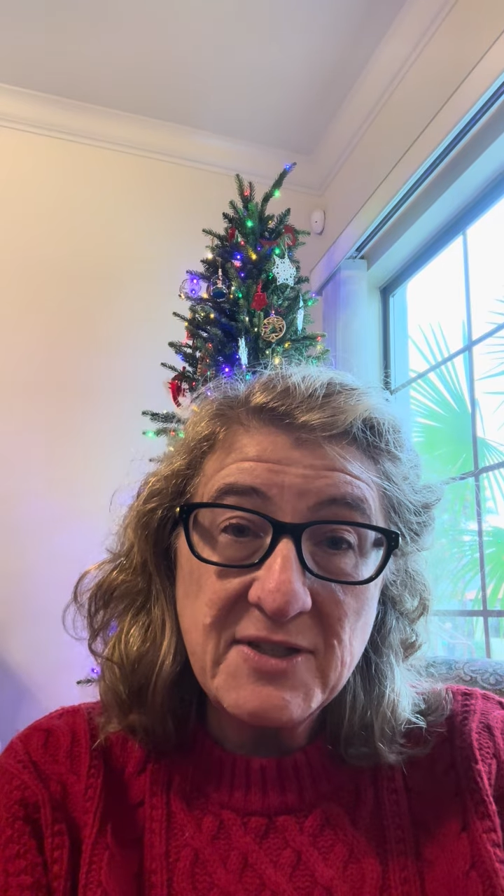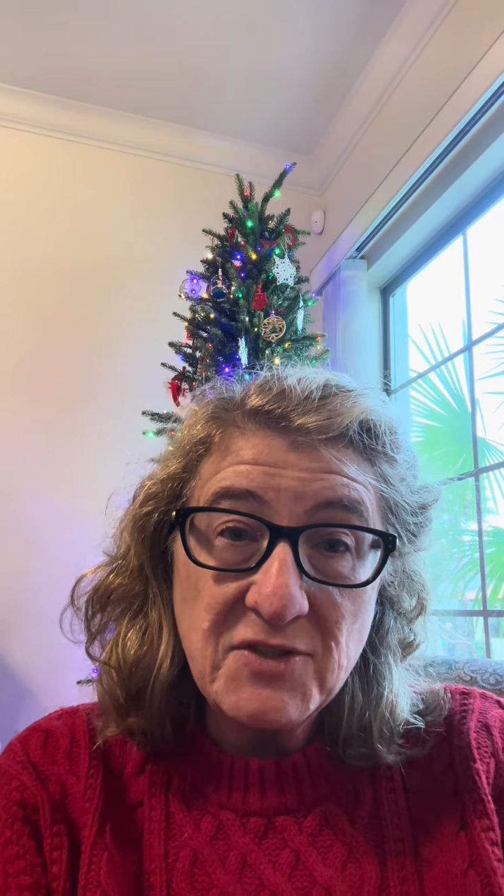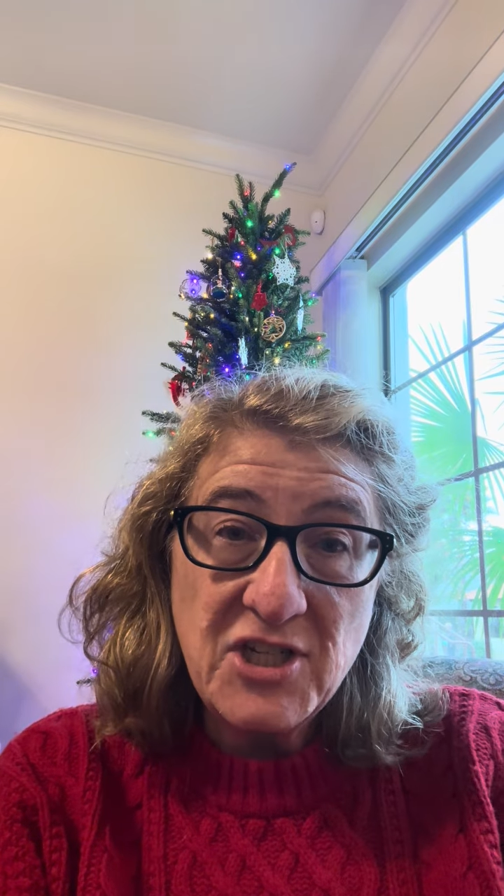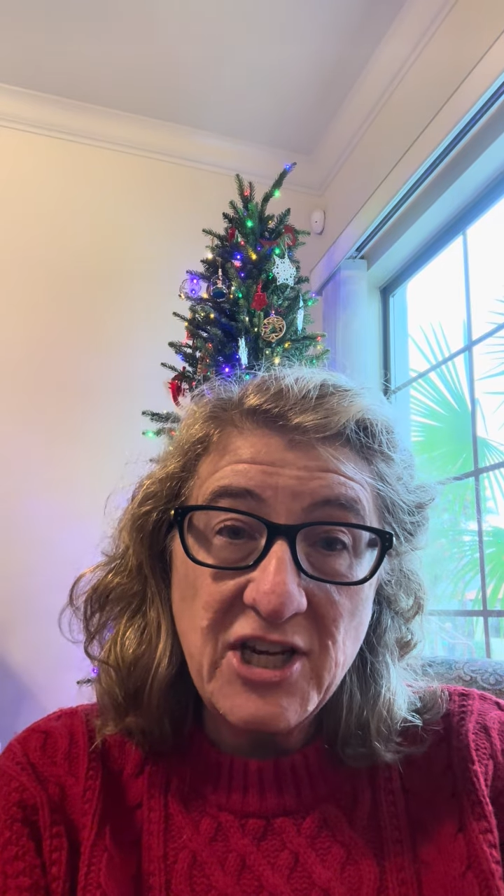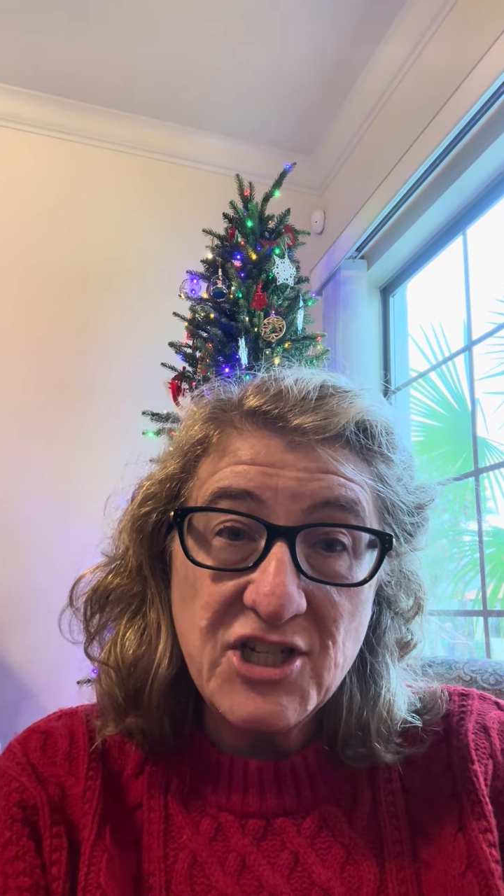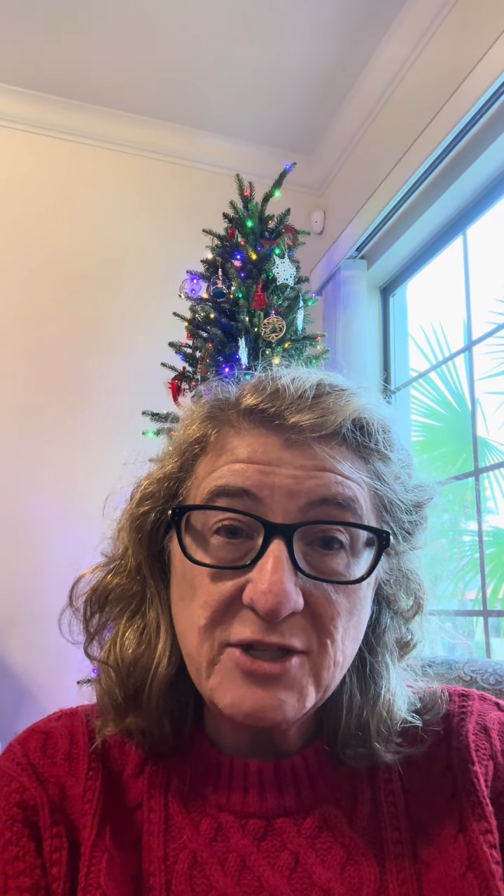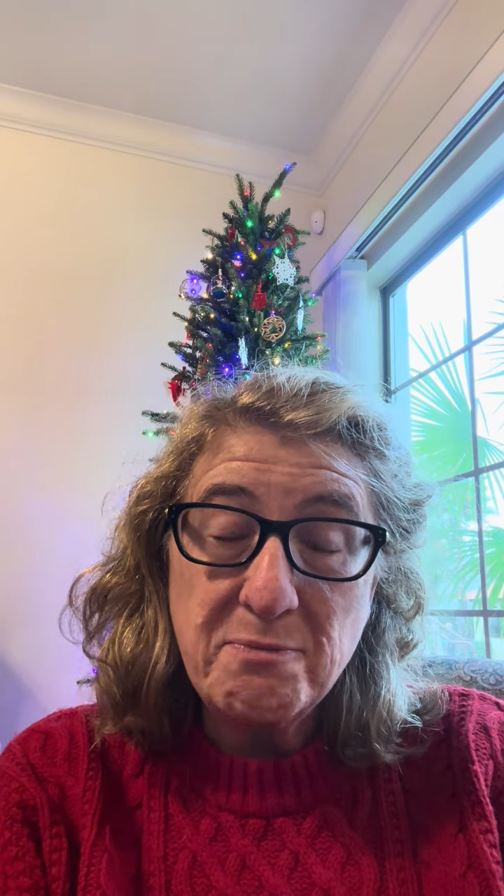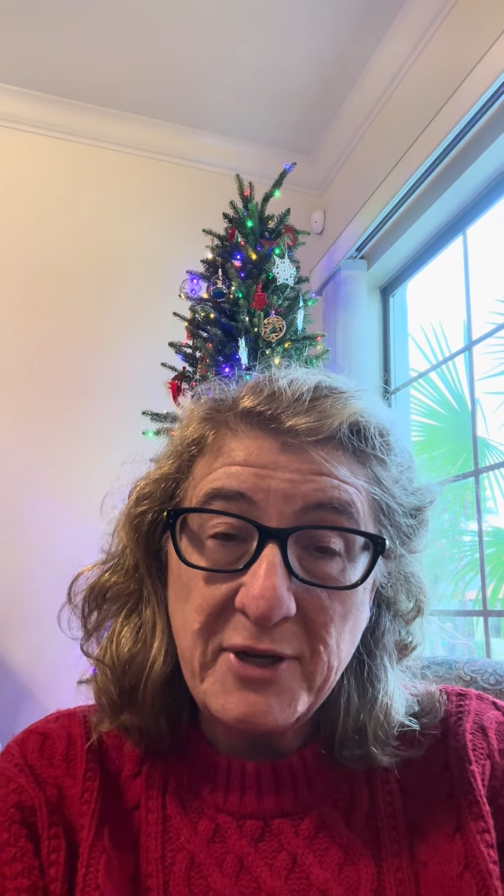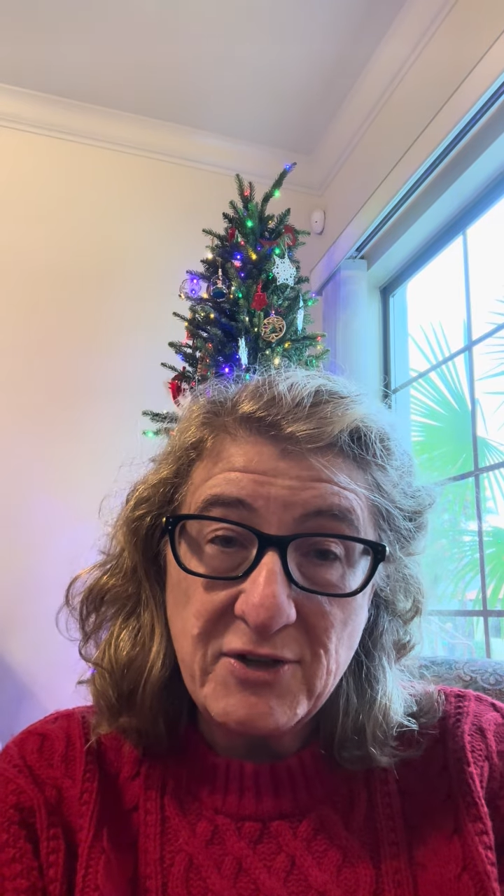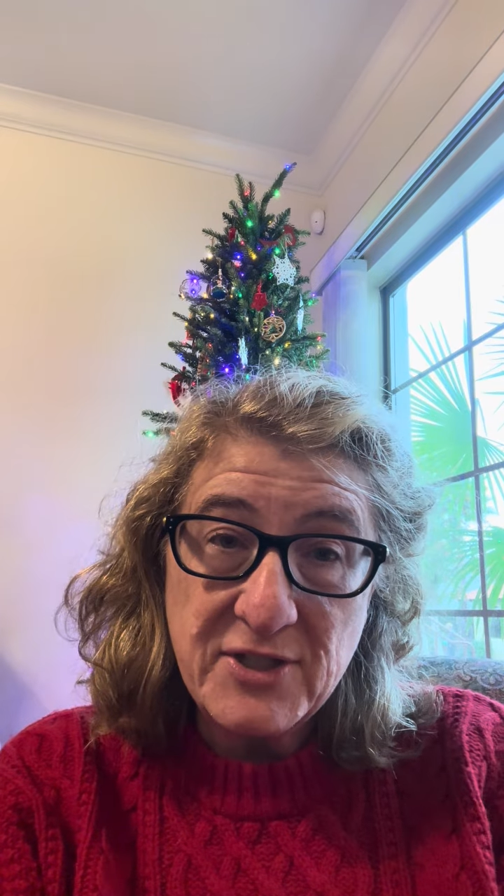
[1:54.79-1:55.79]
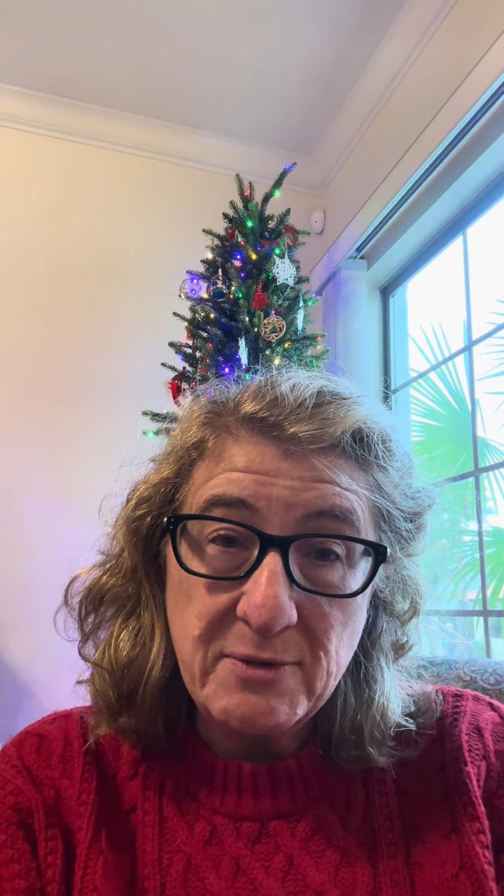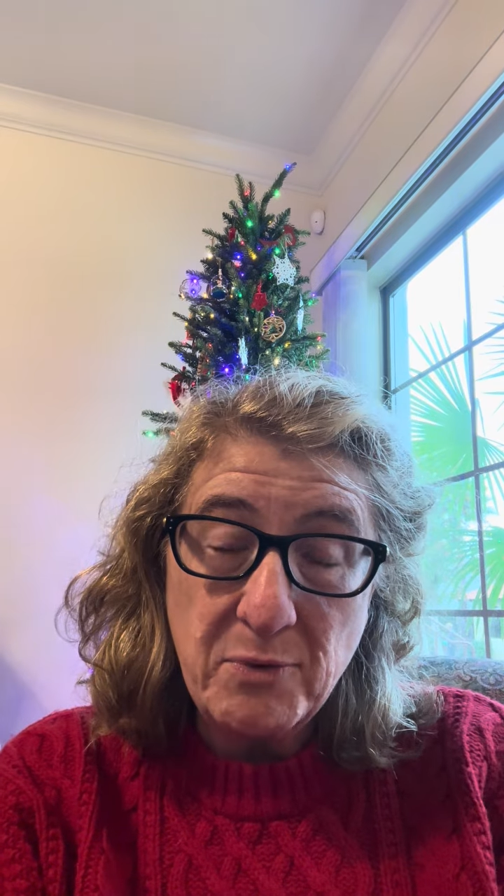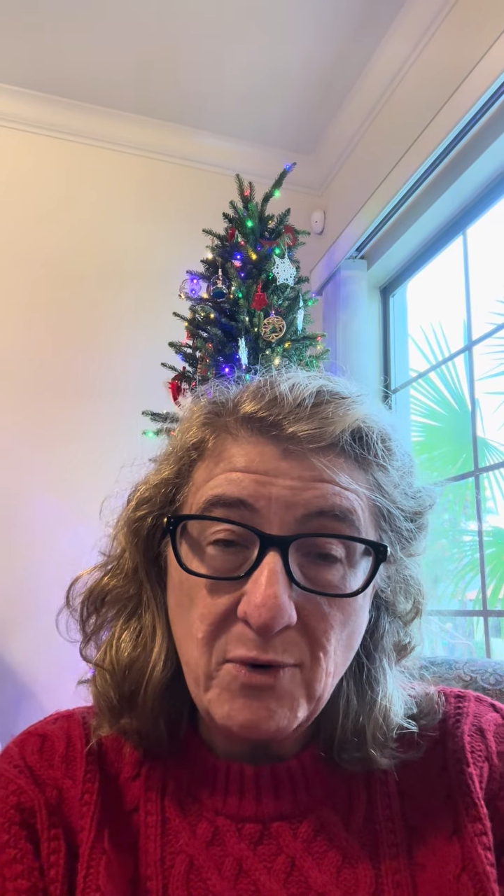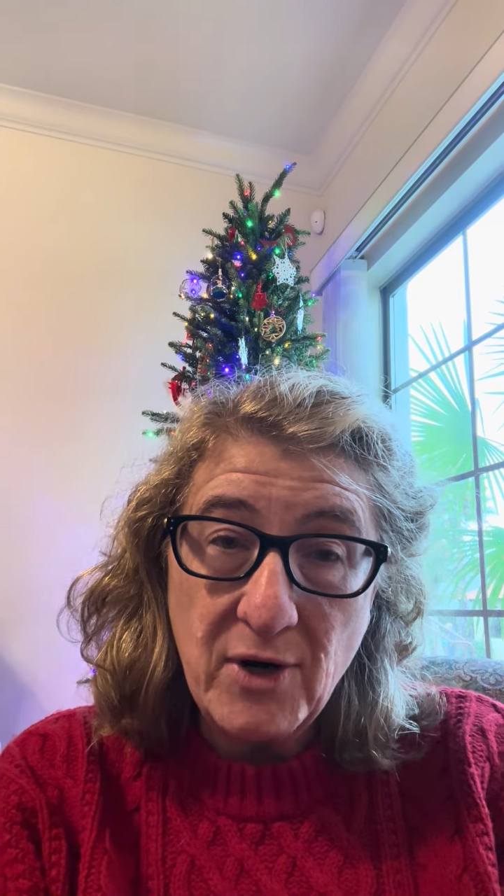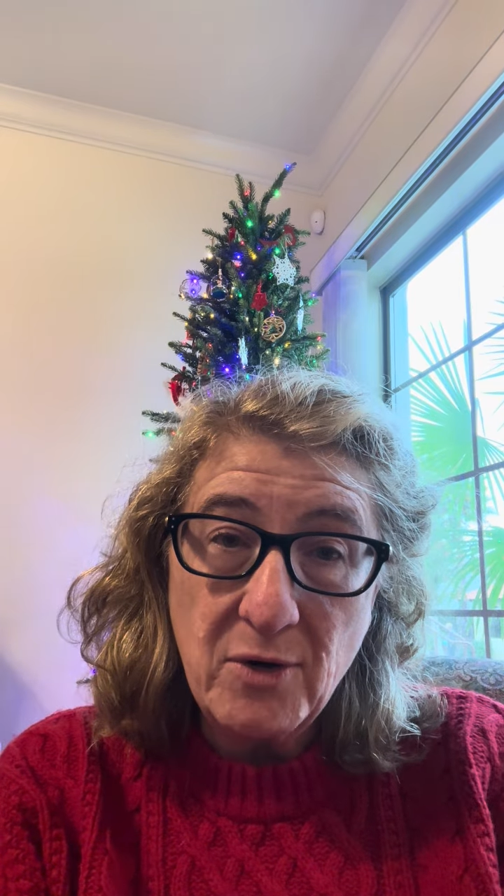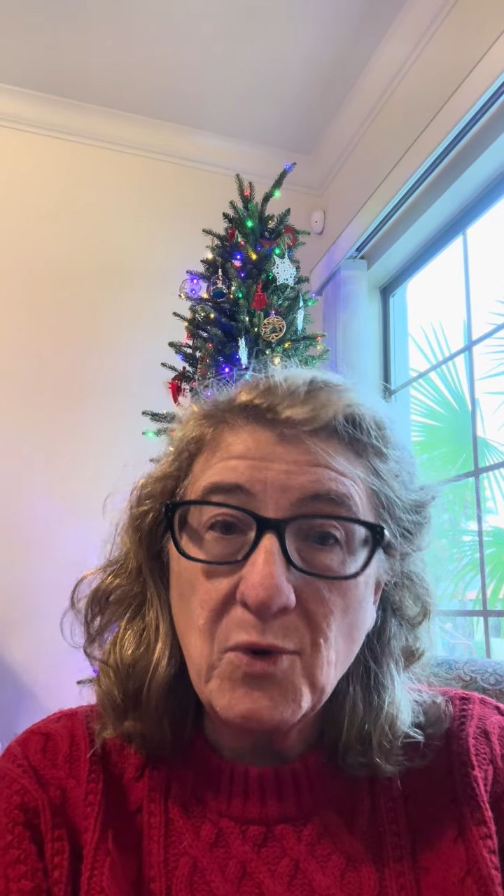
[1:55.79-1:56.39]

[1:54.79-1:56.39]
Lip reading: of change and peer support.